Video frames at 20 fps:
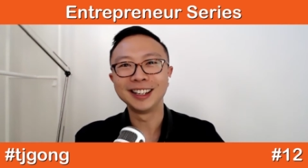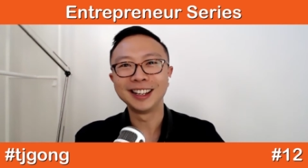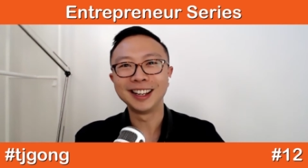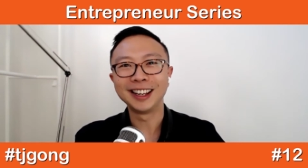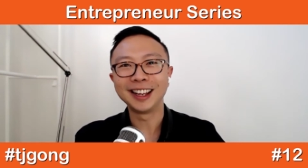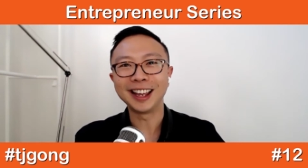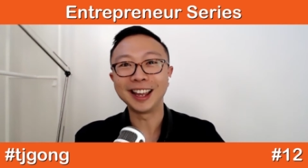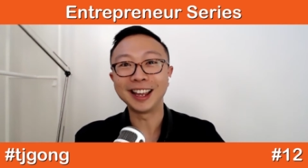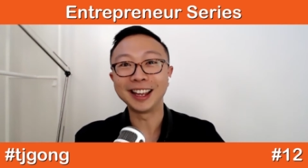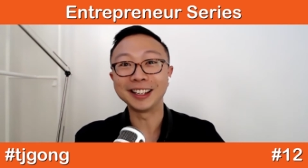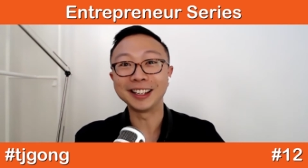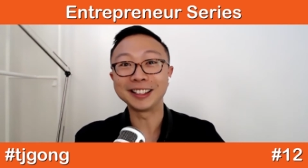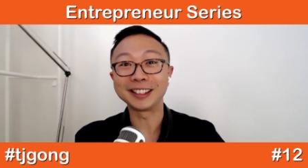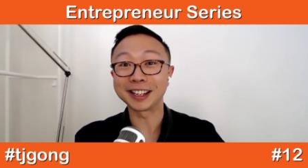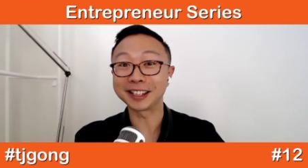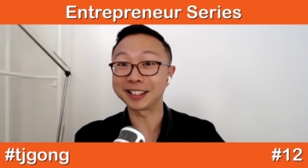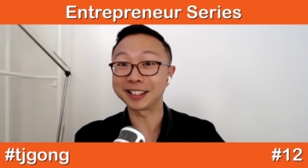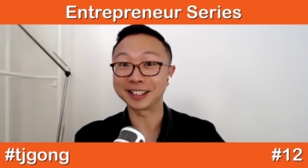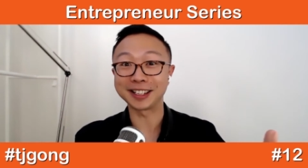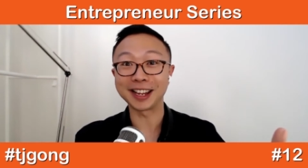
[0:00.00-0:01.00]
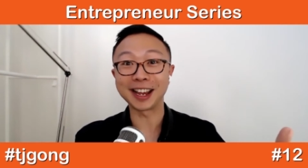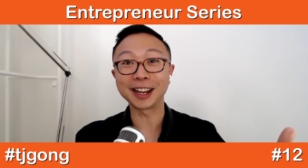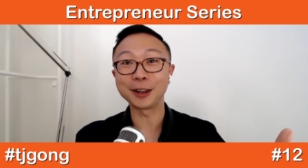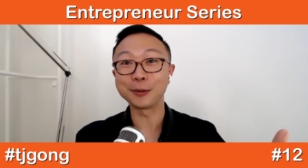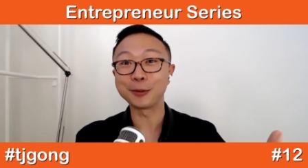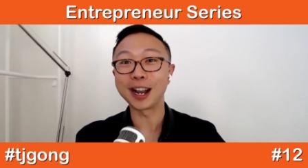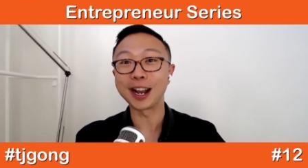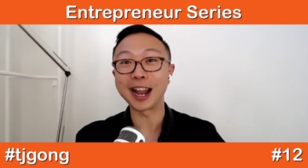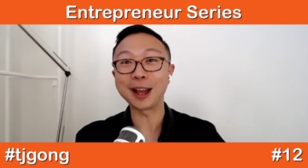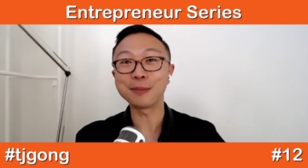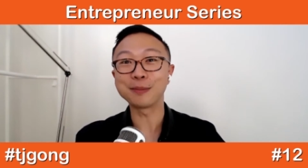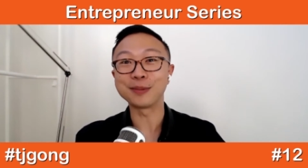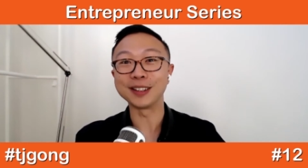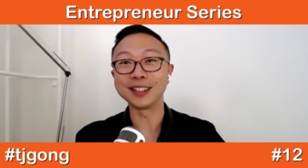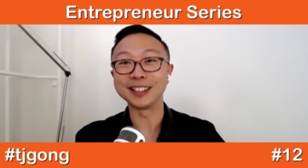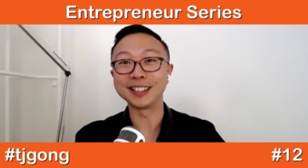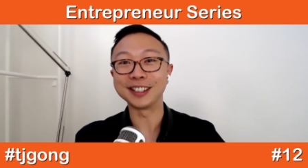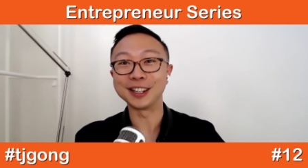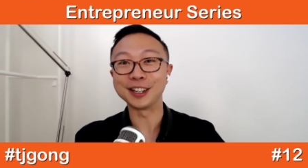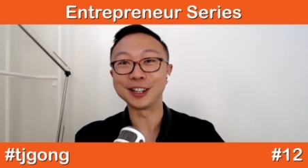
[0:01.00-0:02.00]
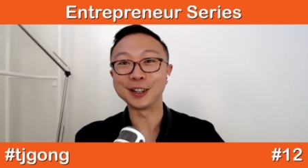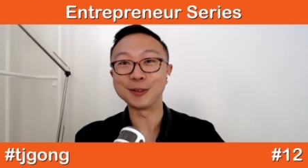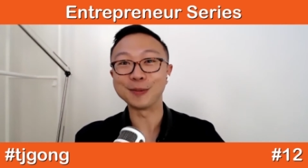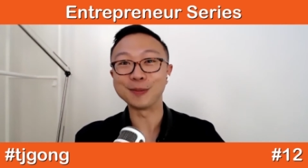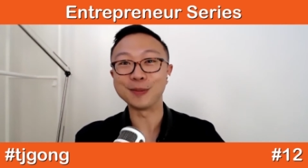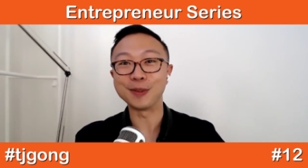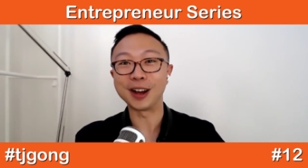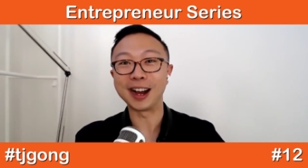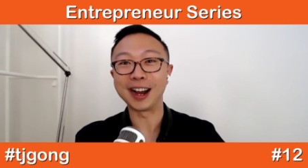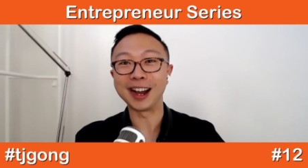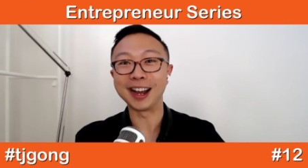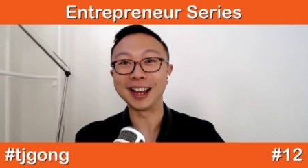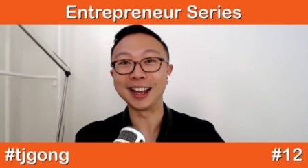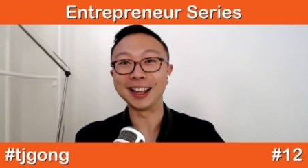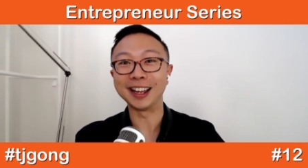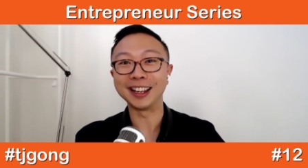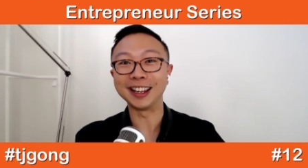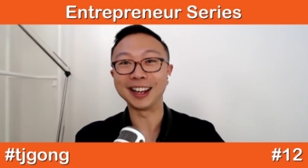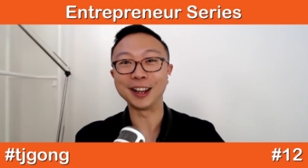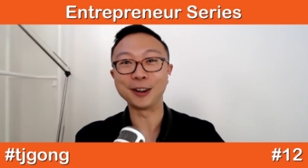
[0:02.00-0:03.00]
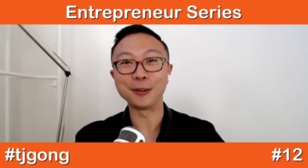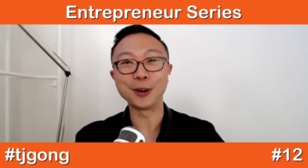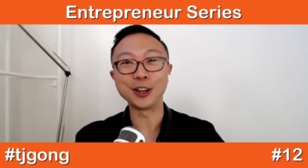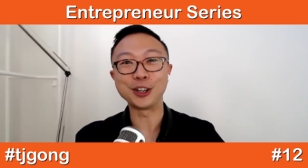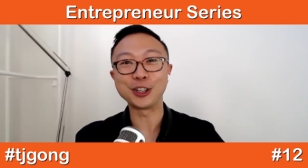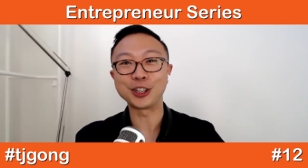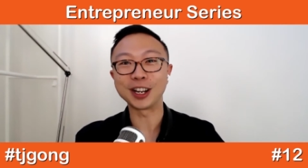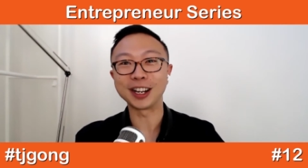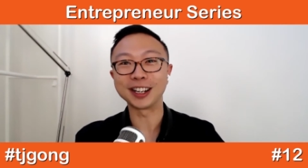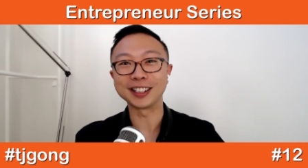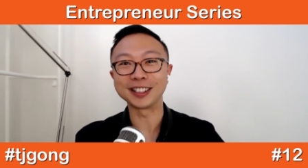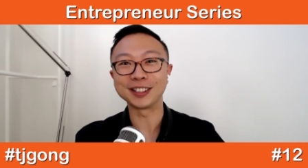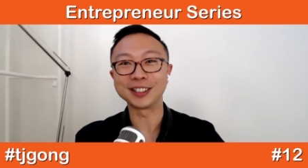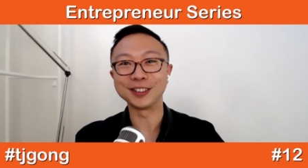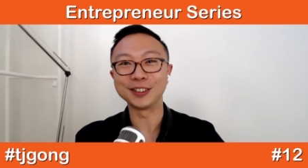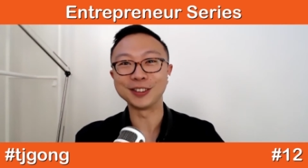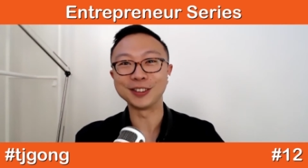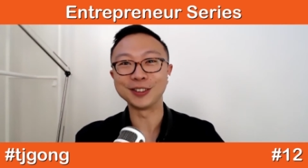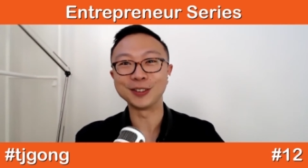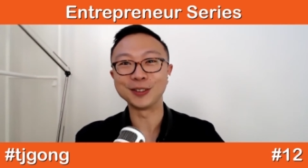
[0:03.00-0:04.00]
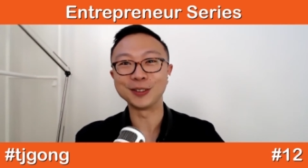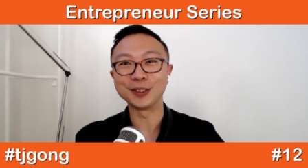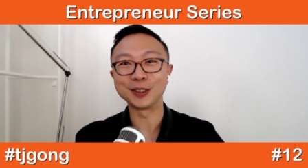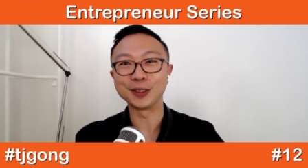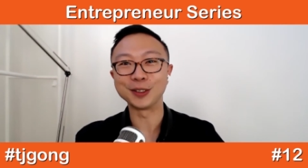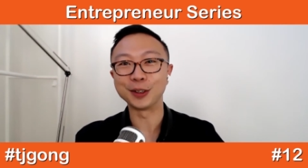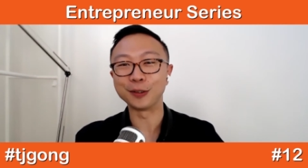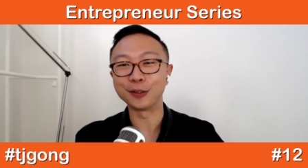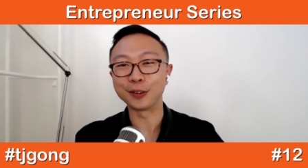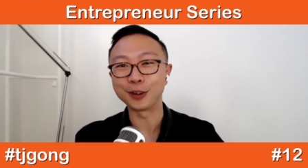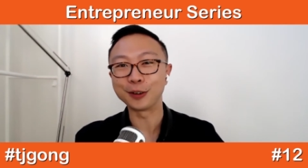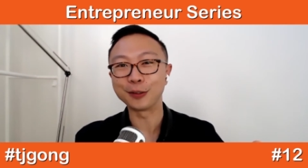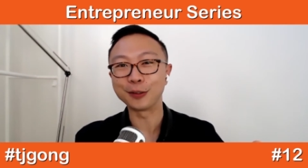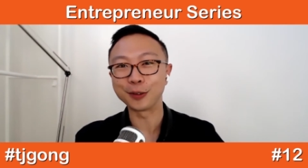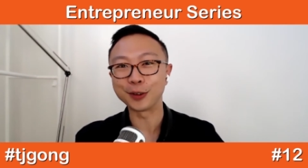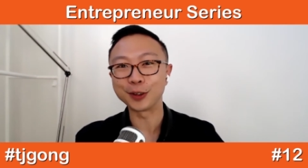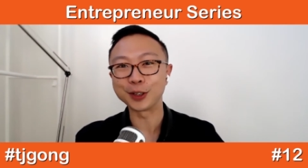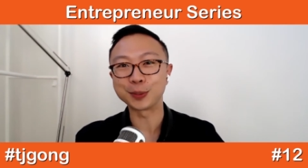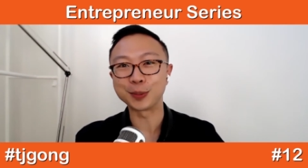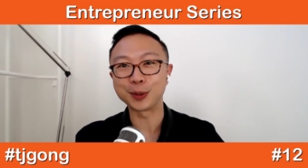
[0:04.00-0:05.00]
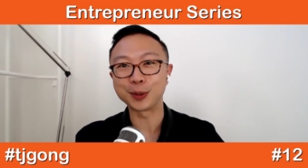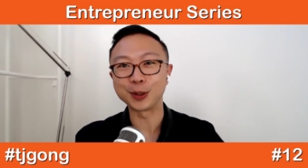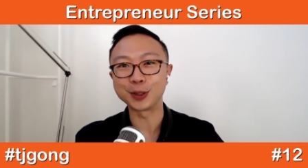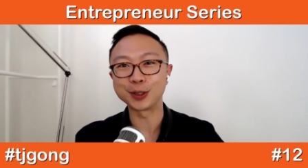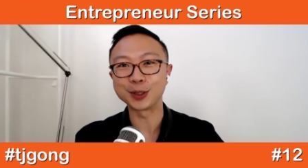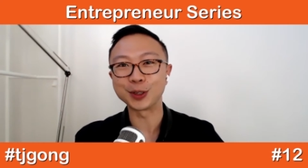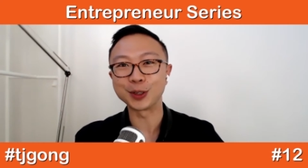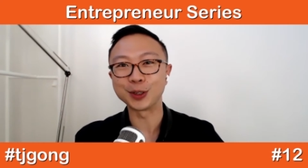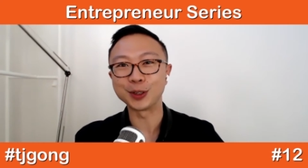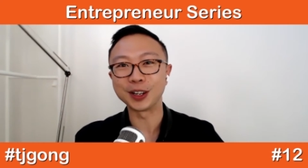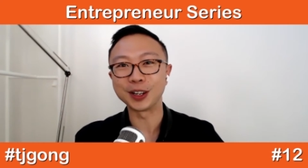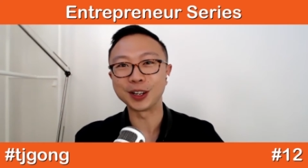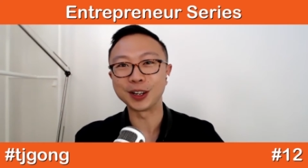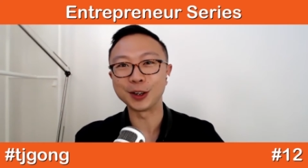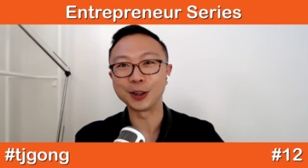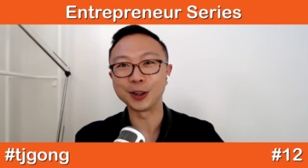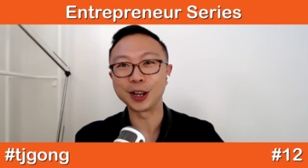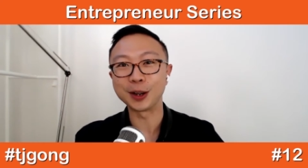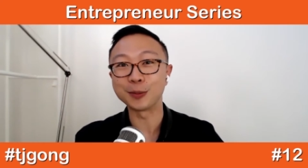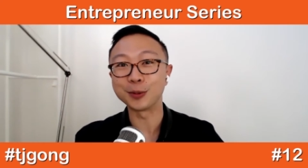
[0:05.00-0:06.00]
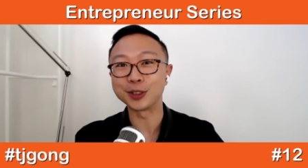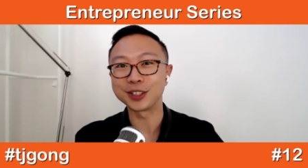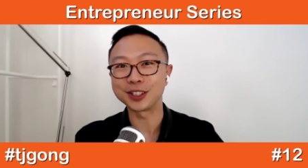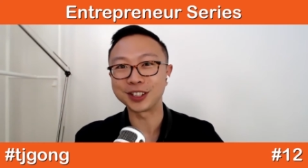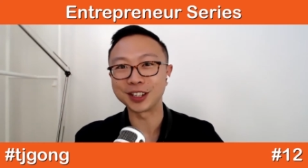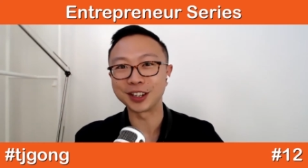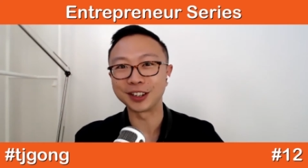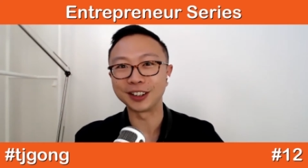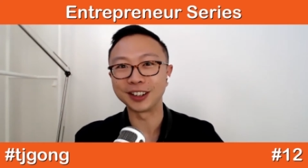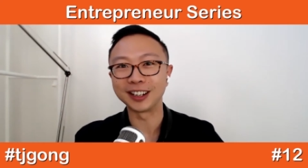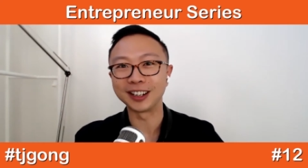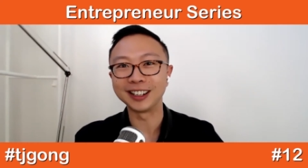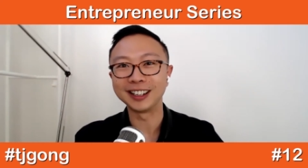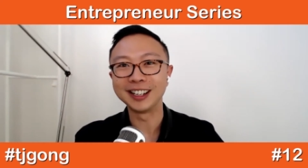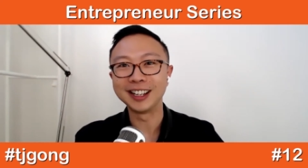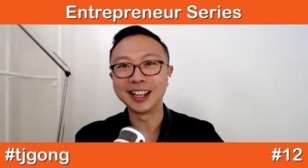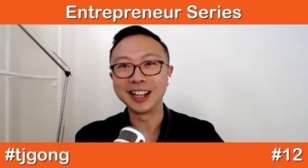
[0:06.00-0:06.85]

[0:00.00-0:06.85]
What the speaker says: And that's exactly what happened. I reached out to the very first person. Her name was Sarah.